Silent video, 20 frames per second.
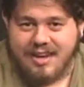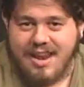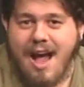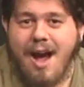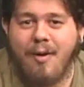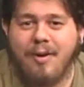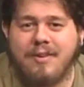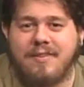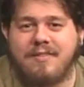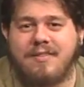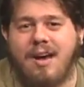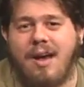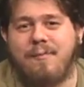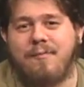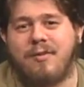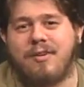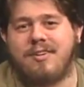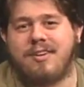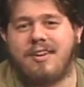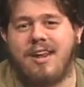Now it's
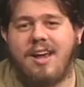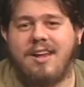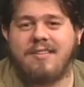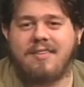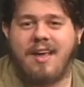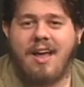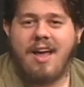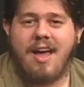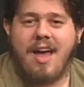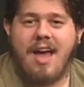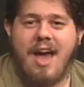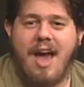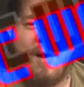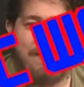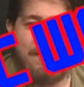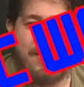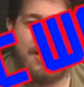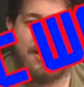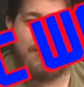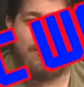time for today's
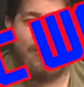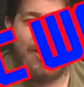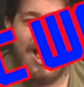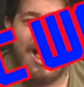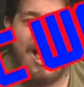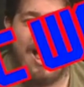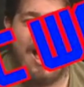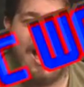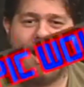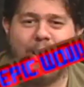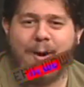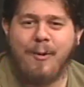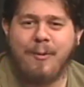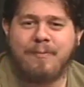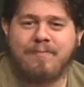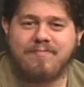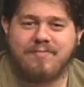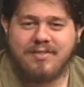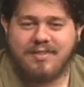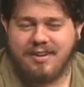Epic Wow!
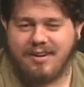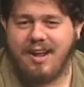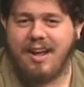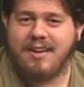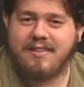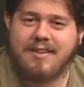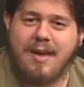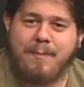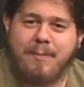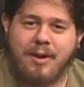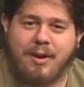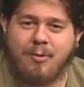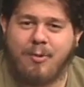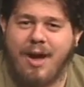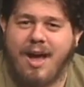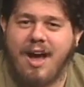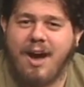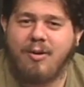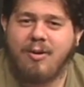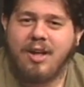Today's Epic
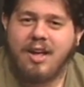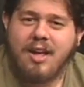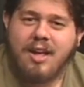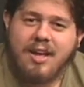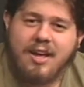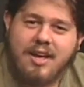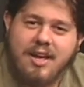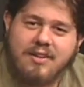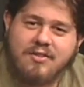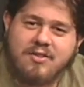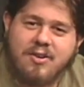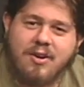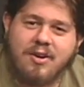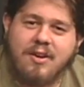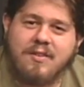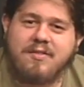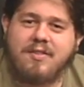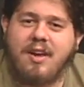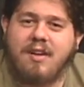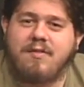Wow is
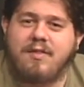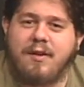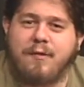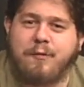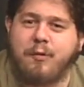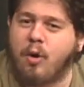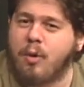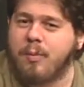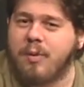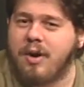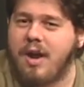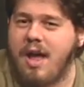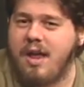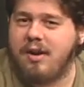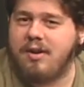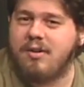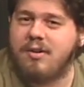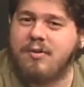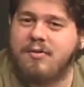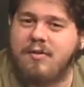courtesy of the former
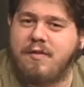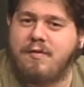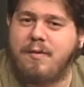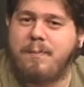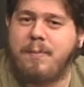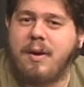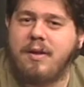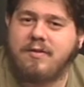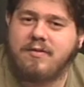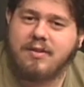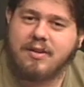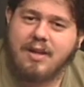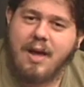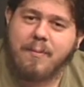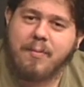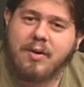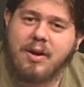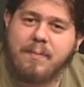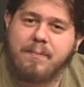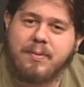editors of the
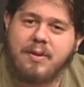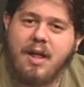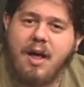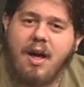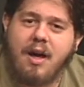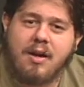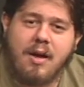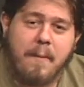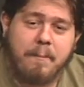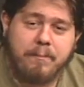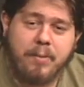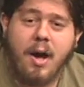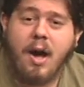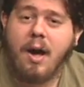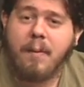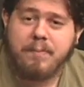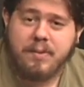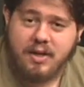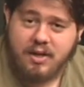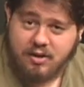celebrity blog
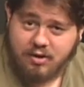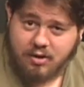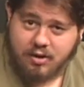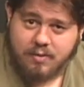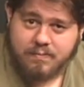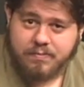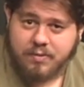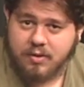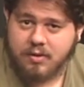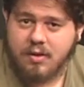Pop Eater.